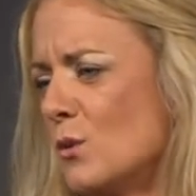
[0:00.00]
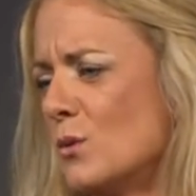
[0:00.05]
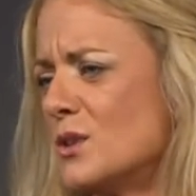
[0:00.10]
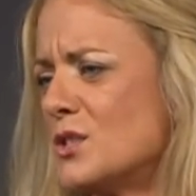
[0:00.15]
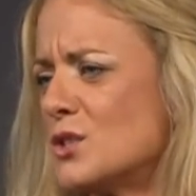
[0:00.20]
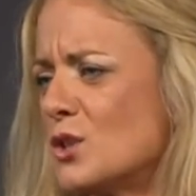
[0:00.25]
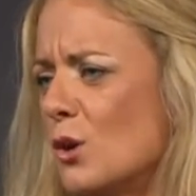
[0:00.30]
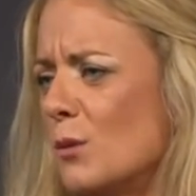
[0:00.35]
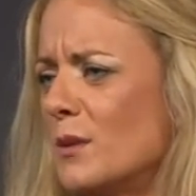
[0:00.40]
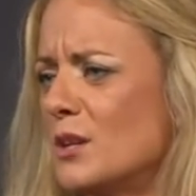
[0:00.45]

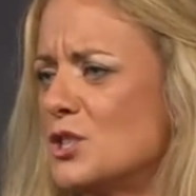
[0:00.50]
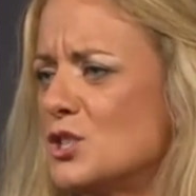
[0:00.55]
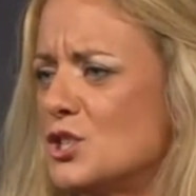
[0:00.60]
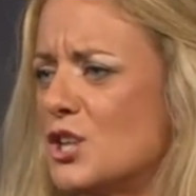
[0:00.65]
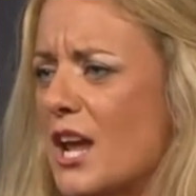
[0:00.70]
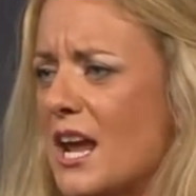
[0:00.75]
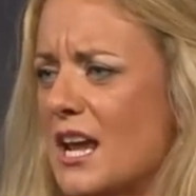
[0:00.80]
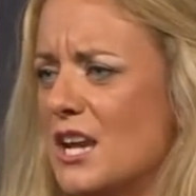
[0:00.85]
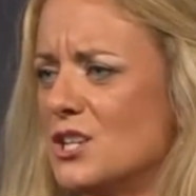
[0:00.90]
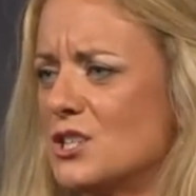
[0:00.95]
With so much
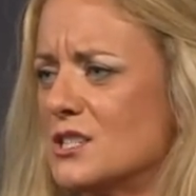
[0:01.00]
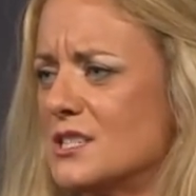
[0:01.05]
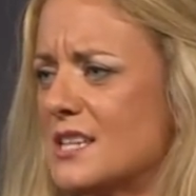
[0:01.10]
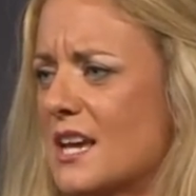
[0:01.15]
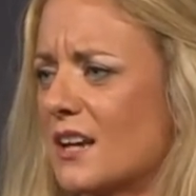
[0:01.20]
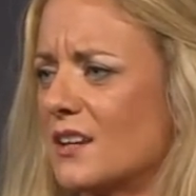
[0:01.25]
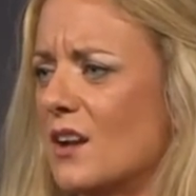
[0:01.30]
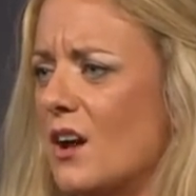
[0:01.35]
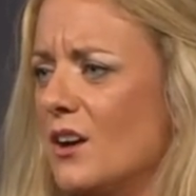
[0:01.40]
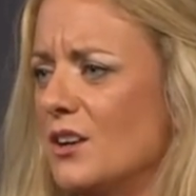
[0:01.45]
change in
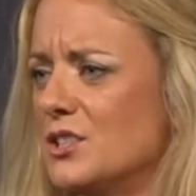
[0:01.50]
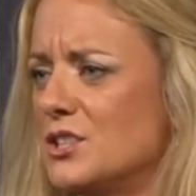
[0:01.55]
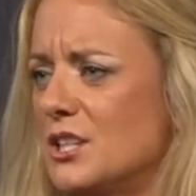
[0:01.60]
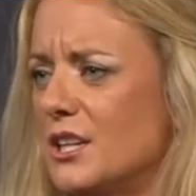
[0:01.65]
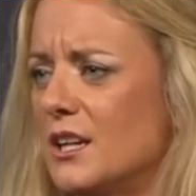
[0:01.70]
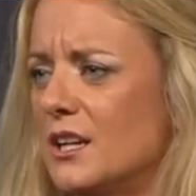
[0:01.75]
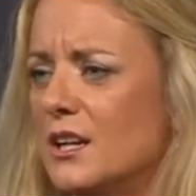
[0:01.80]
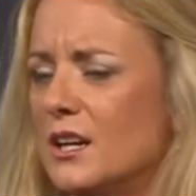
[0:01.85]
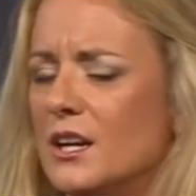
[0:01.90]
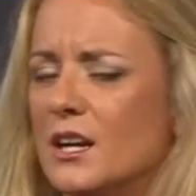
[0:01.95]

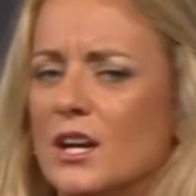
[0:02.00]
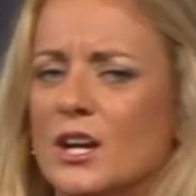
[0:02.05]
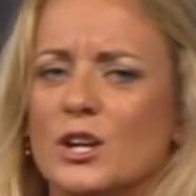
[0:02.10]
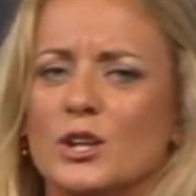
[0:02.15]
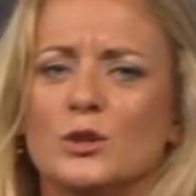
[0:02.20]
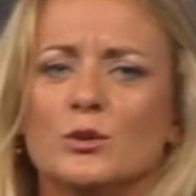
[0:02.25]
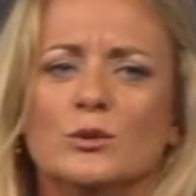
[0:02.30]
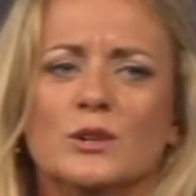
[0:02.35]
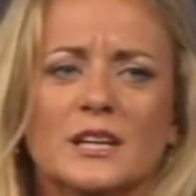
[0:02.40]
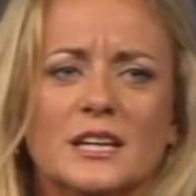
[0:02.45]
technology,
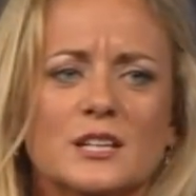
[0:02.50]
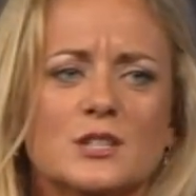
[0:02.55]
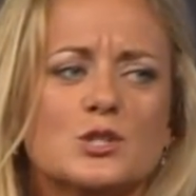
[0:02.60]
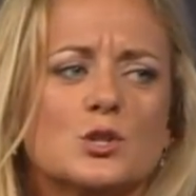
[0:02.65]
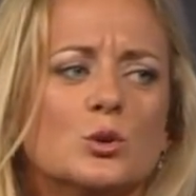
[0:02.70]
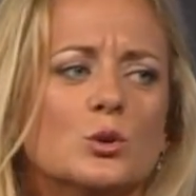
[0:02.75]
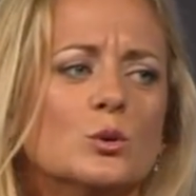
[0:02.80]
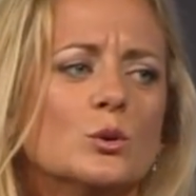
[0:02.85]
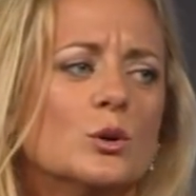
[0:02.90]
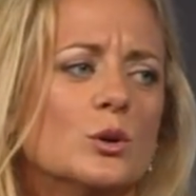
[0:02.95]
you
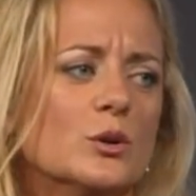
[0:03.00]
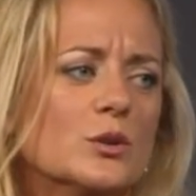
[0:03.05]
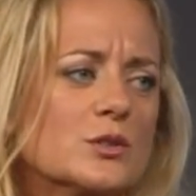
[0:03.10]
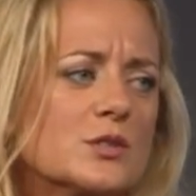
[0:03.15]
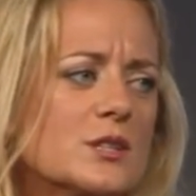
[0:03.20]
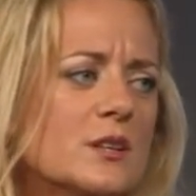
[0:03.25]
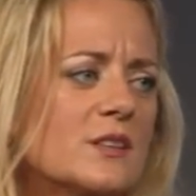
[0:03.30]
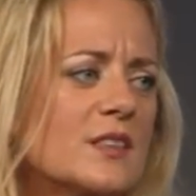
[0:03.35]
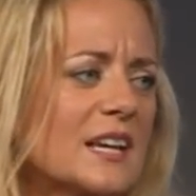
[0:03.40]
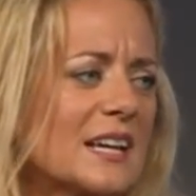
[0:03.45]
need
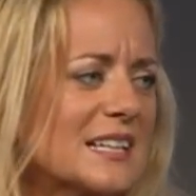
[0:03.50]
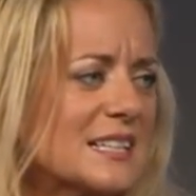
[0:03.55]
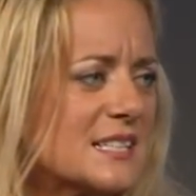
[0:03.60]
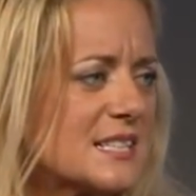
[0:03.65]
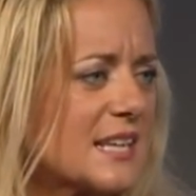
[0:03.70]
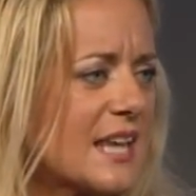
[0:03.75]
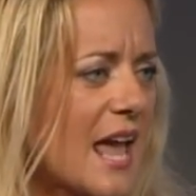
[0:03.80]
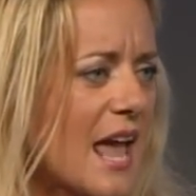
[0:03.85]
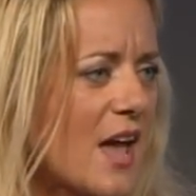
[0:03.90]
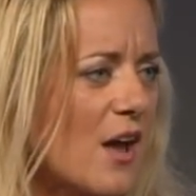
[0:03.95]
tools that can
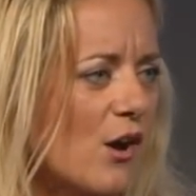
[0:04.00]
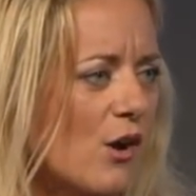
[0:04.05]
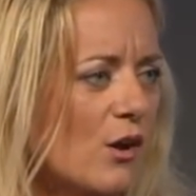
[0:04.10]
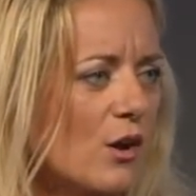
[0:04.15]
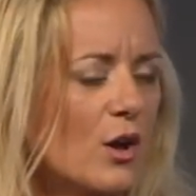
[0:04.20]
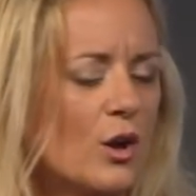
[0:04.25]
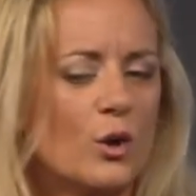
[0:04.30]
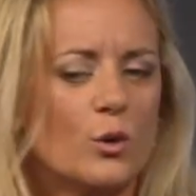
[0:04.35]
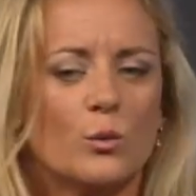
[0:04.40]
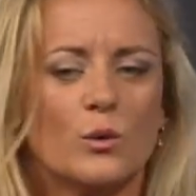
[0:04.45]
scale
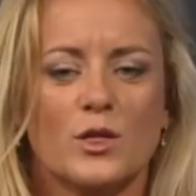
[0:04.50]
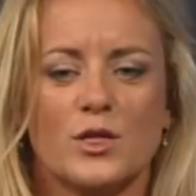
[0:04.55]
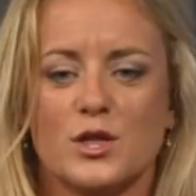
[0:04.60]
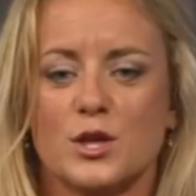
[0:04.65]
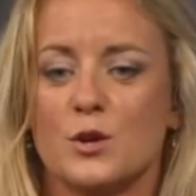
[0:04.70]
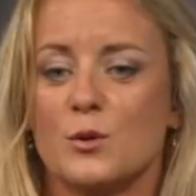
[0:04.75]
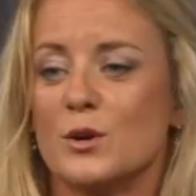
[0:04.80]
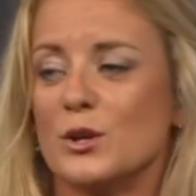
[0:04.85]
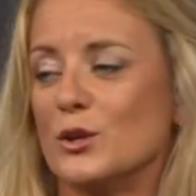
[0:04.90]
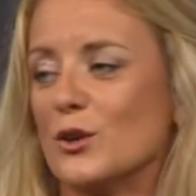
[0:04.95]

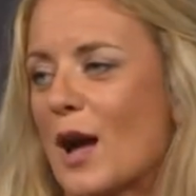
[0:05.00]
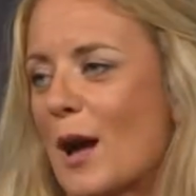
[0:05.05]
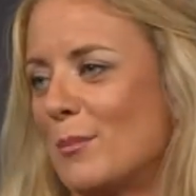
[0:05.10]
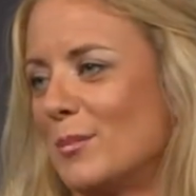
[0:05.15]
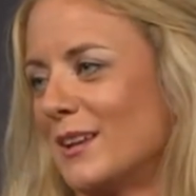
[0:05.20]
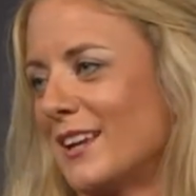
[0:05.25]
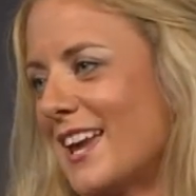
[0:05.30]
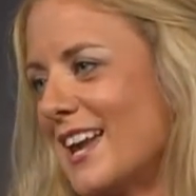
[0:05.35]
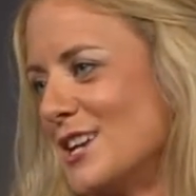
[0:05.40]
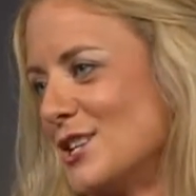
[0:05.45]
with you and your
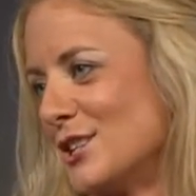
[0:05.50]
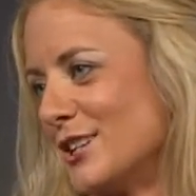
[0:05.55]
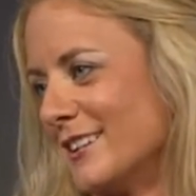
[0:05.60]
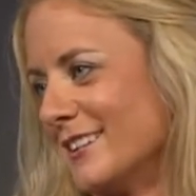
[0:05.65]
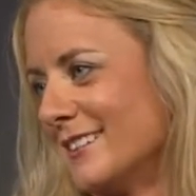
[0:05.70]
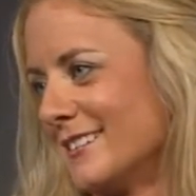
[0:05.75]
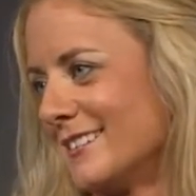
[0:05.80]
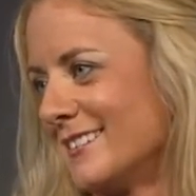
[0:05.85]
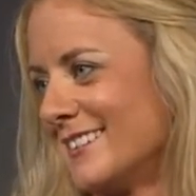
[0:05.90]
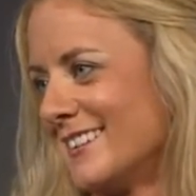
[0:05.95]
application.